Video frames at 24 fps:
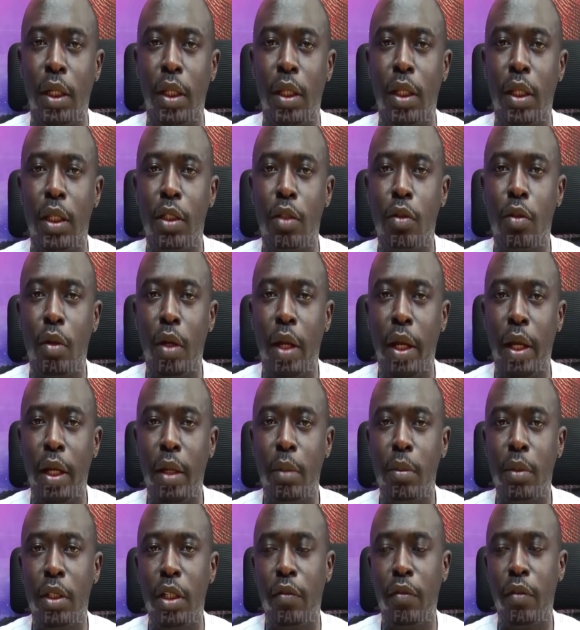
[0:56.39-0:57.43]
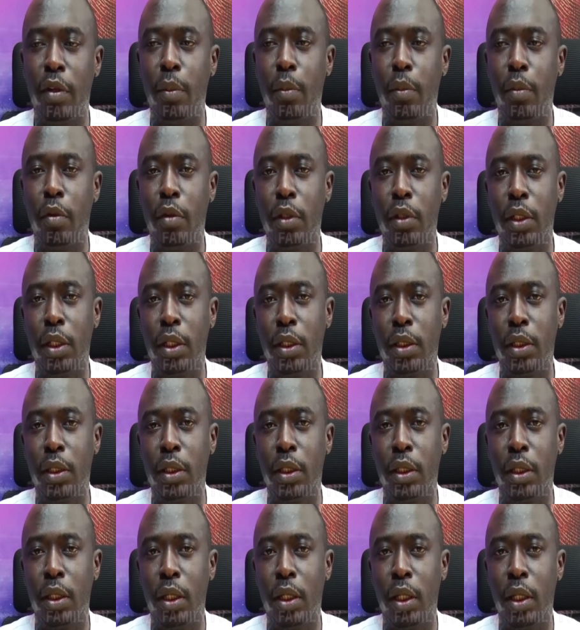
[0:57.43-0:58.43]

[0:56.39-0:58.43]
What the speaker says: the Solar M7 project,